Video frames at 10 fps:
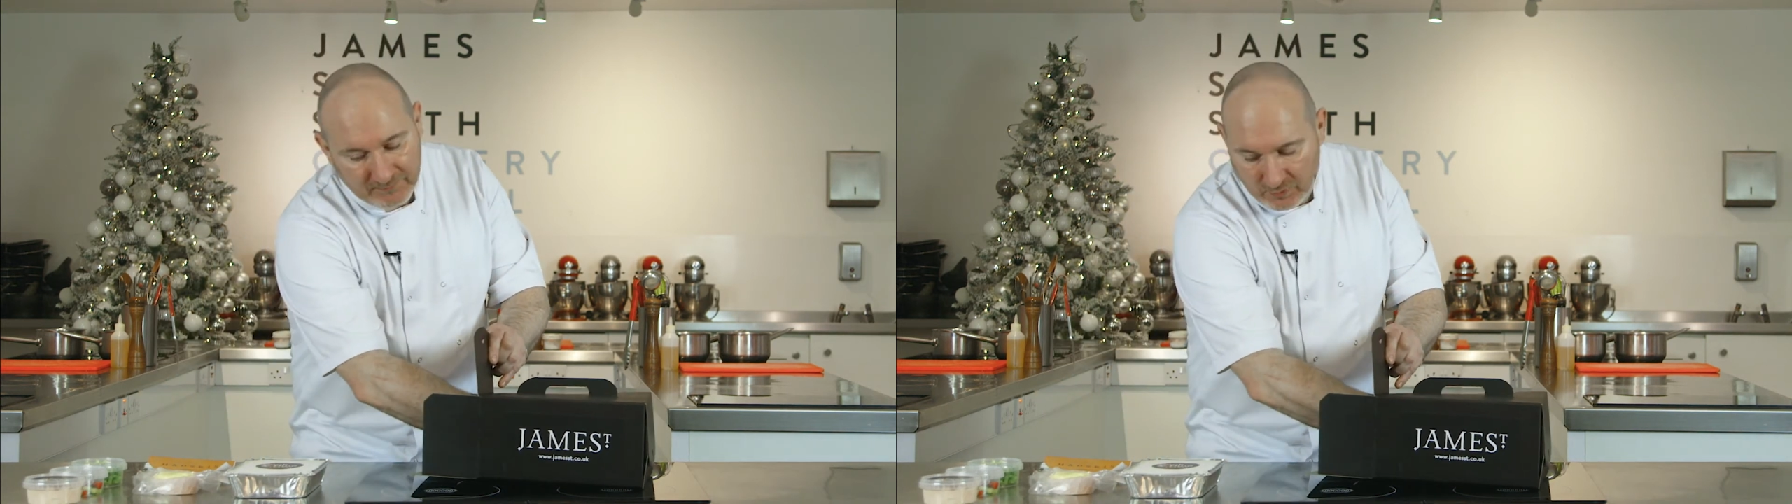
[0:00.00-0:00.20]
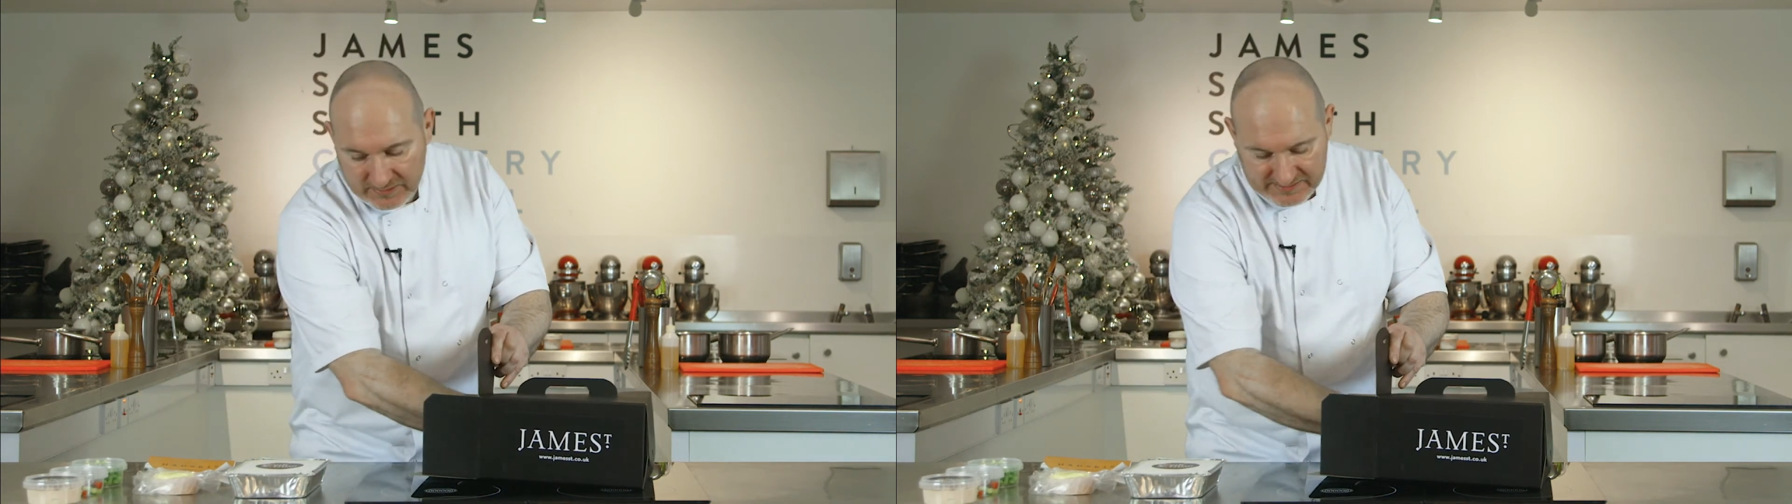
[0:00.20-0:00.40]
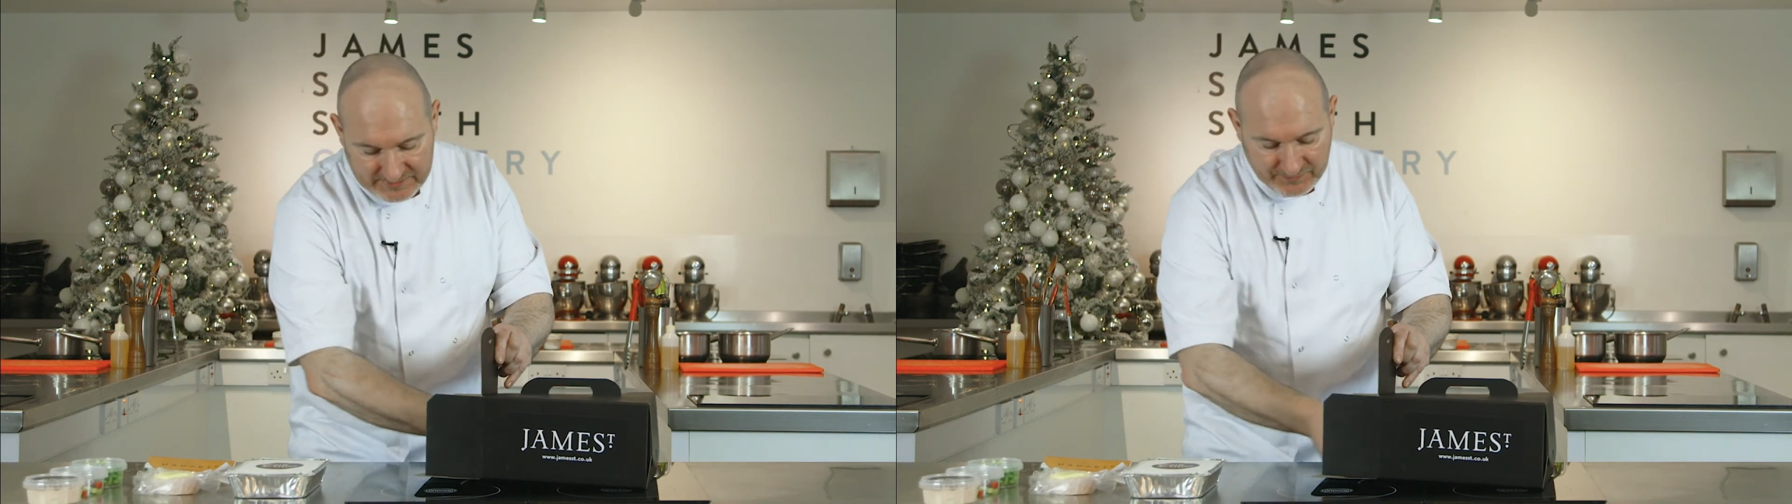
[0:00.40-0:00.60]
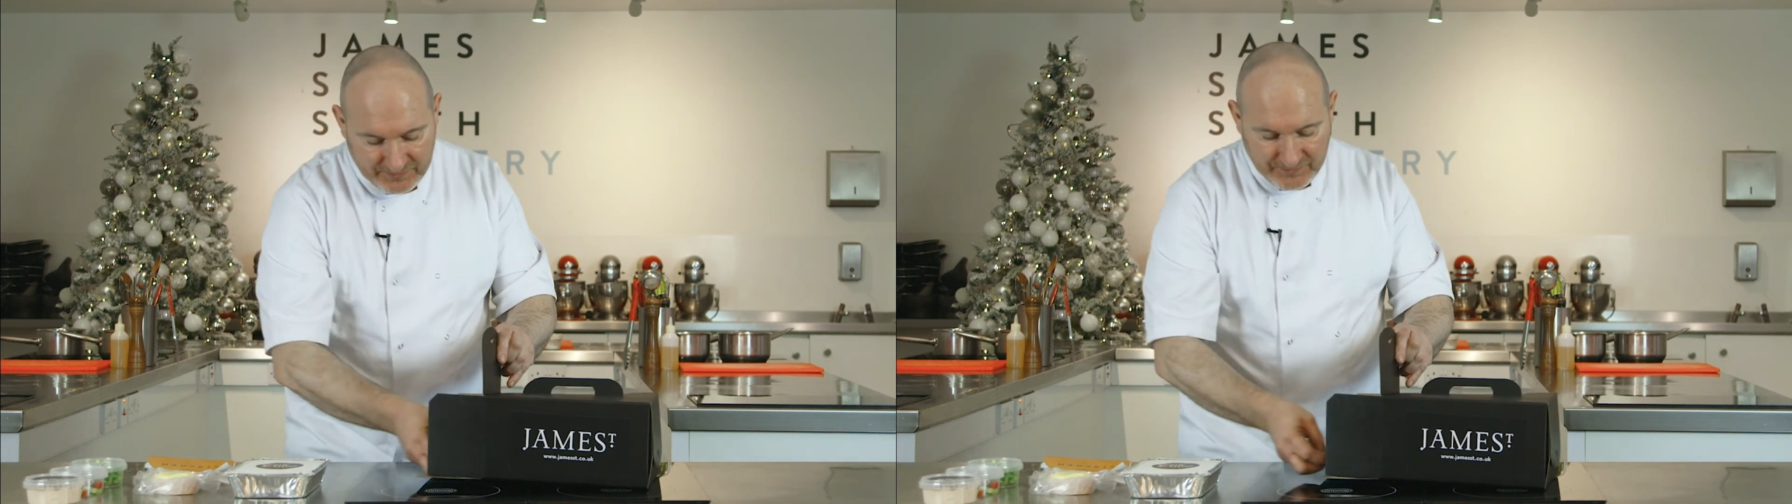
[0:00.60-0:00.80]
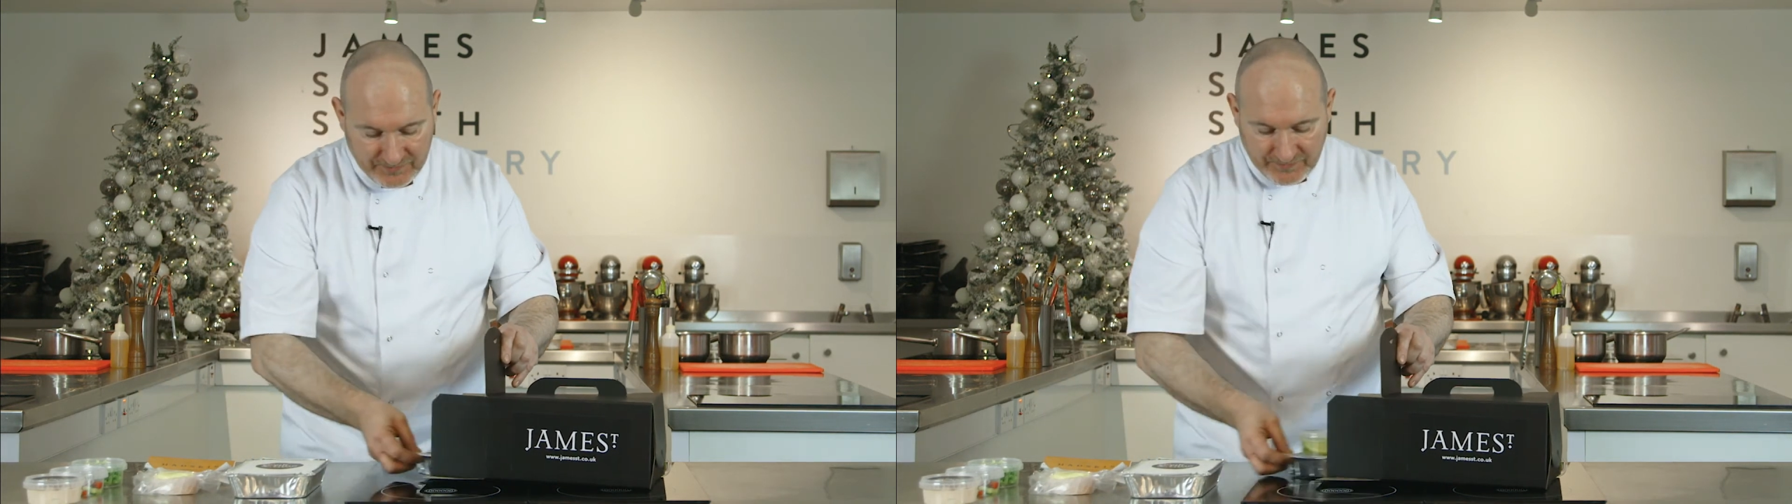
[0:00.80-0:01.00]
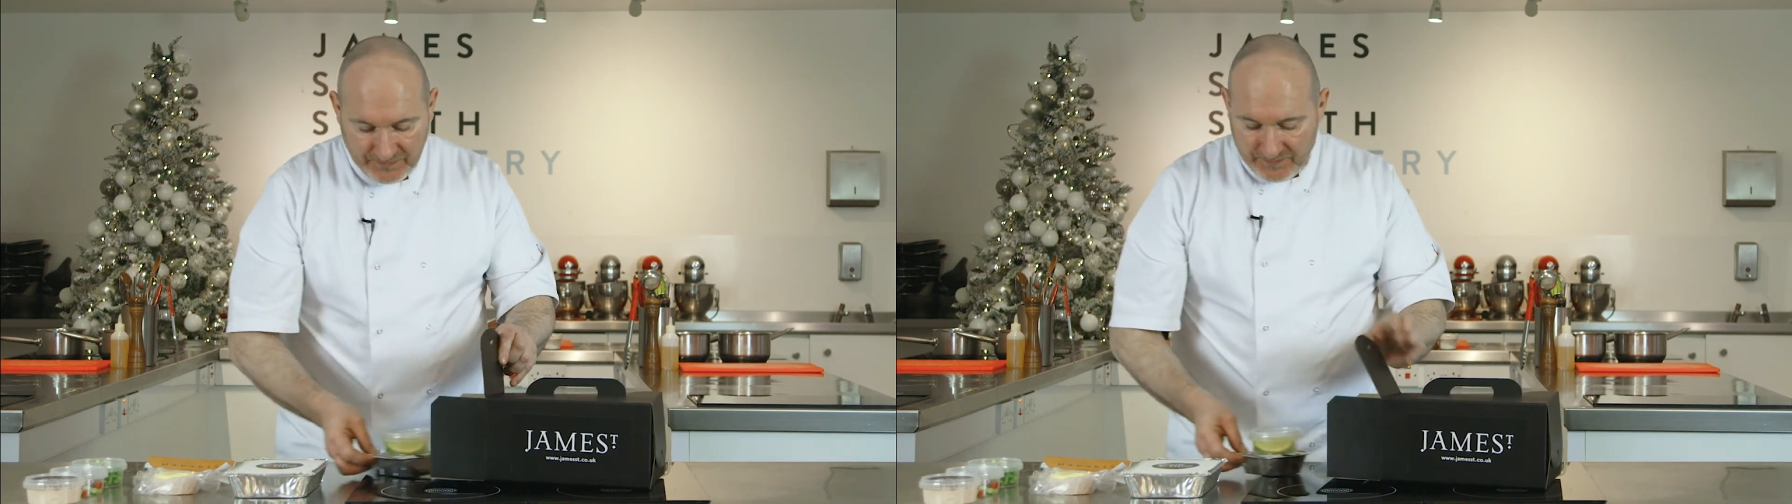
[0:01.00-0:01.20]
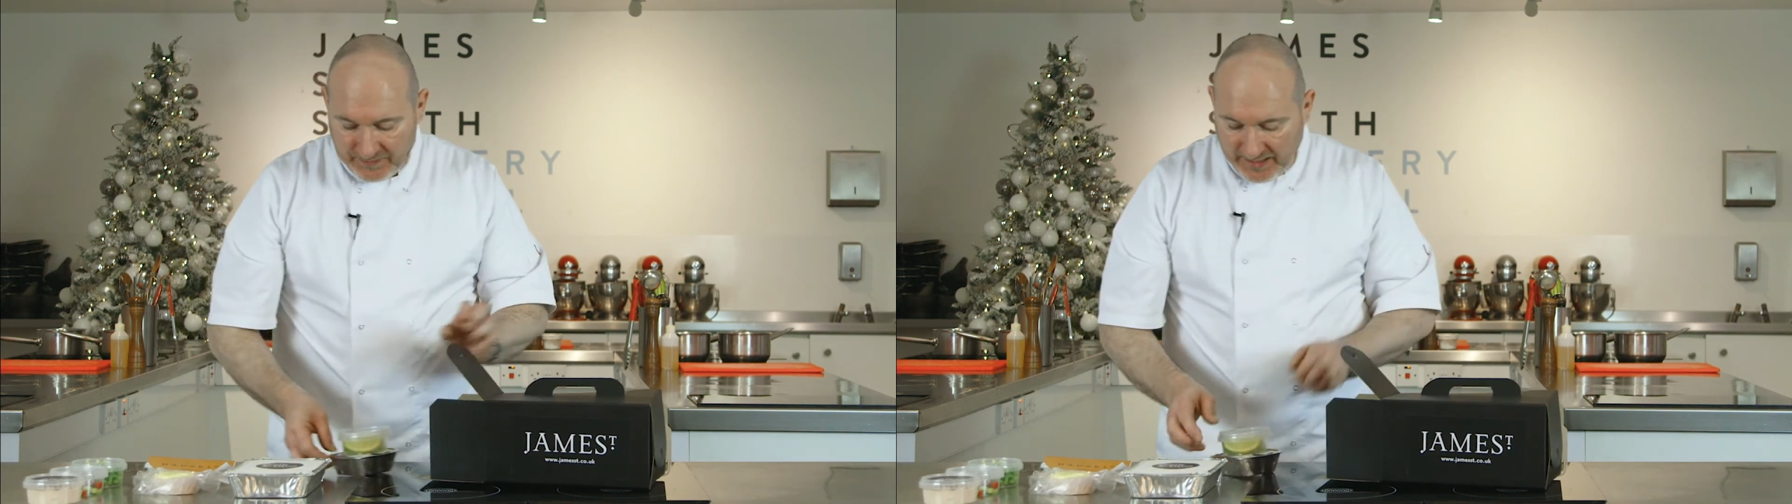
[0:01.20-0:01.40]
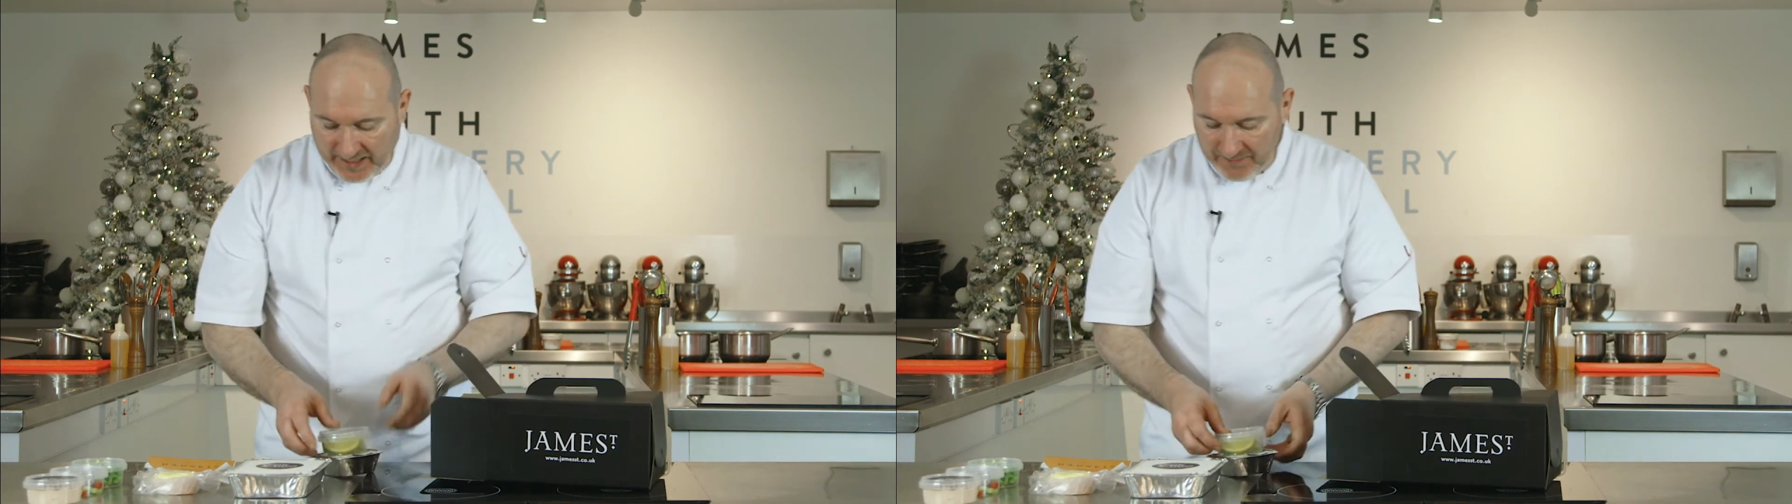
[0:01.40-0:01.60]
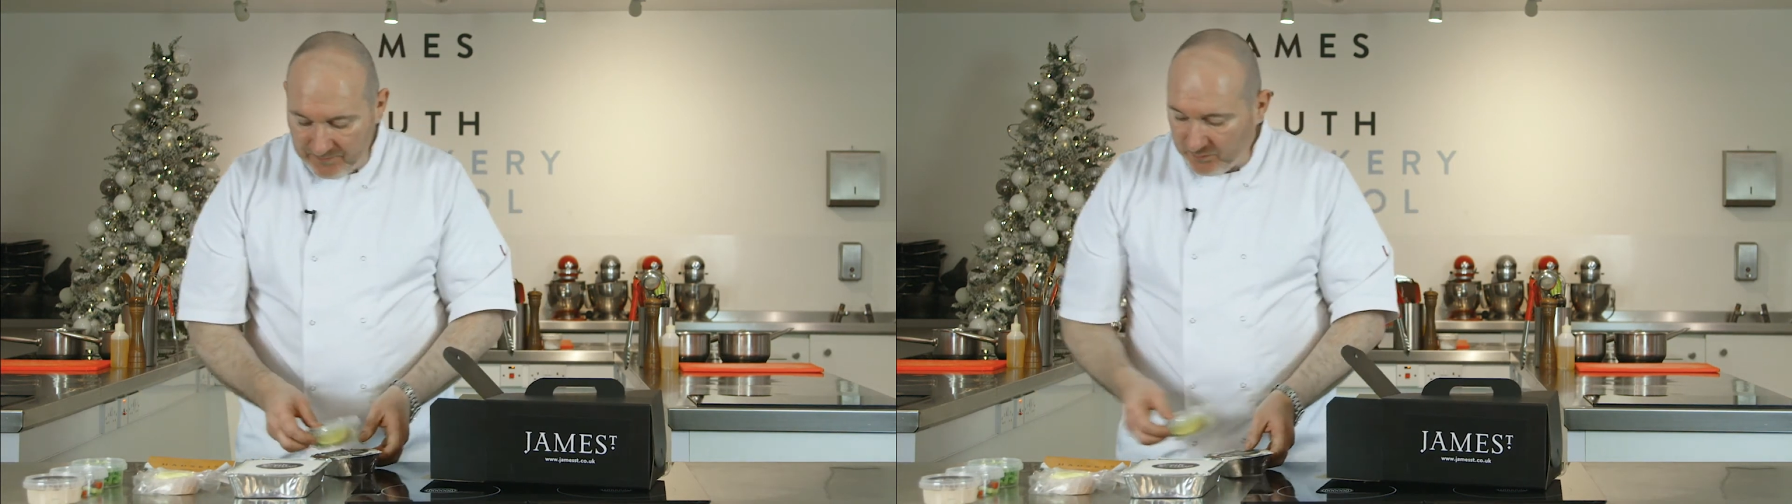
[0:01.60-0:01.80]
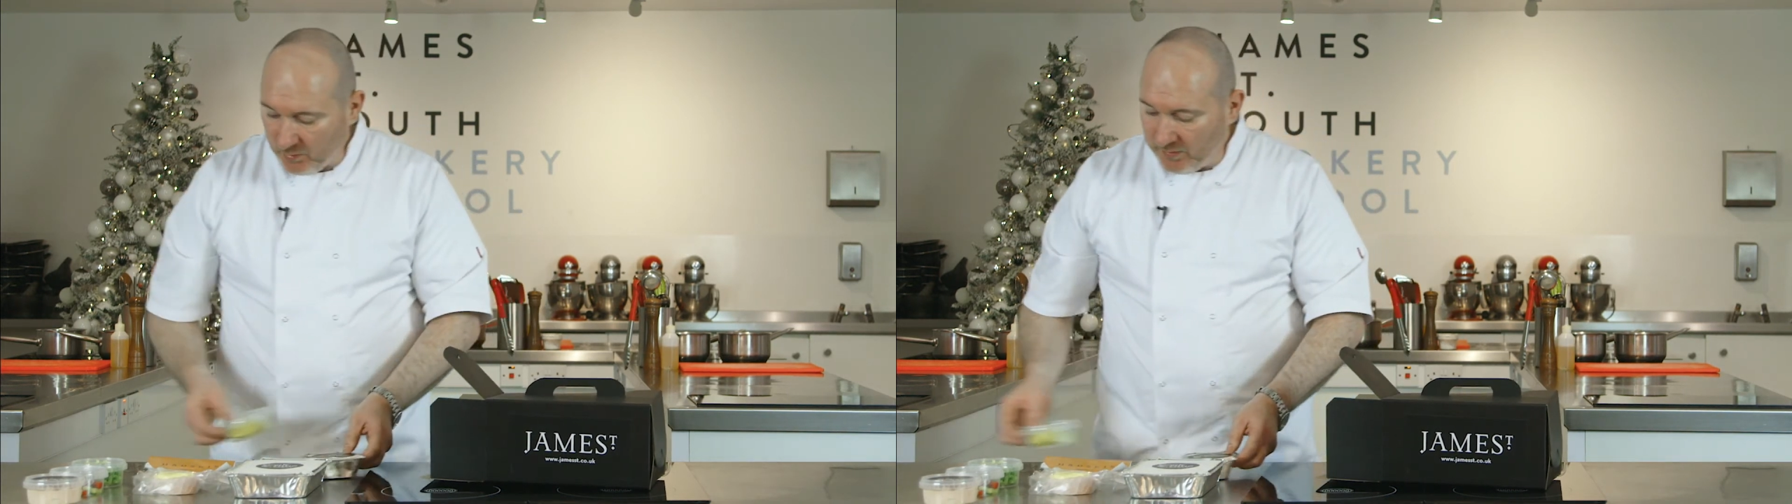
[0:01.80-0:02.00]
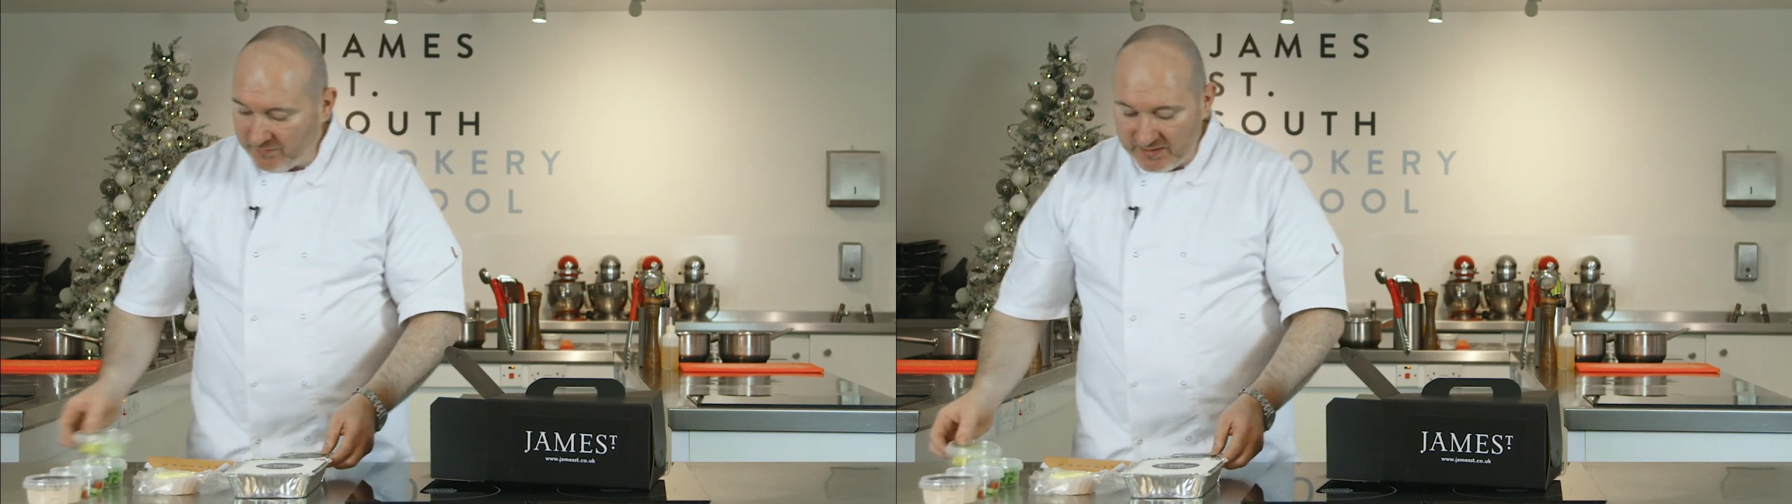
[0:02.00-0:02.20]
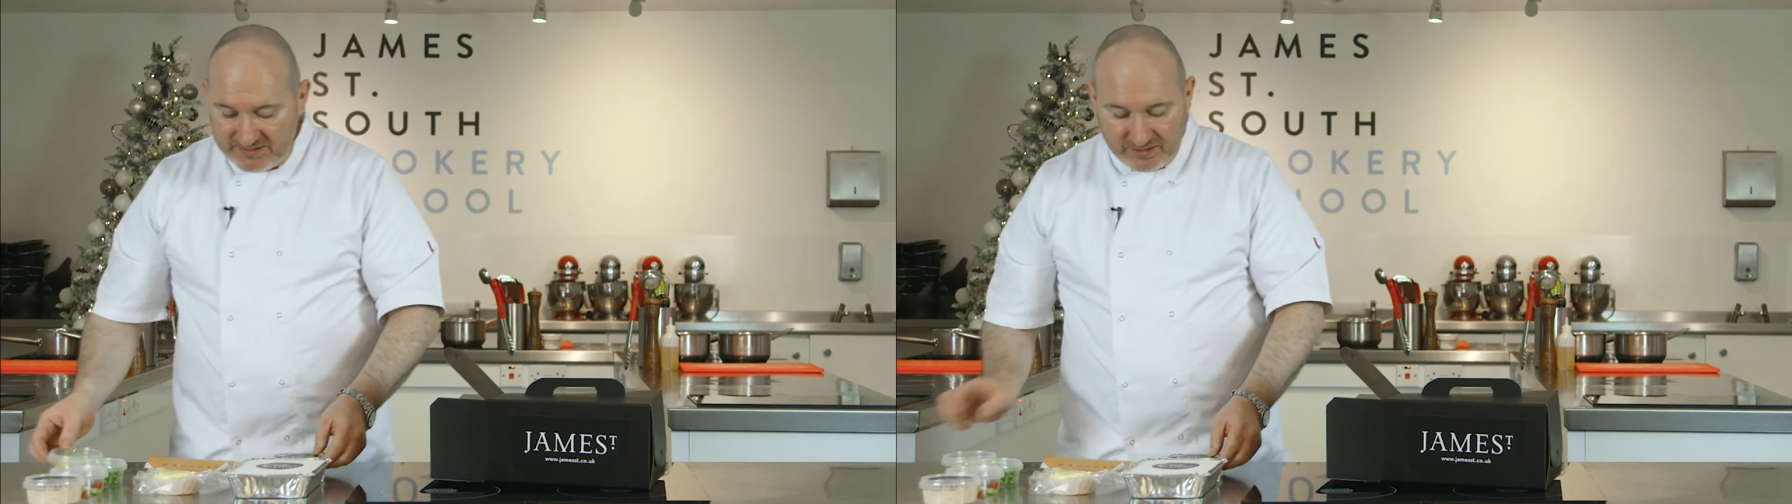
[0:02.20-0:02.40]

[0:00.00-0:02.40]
moist. We've got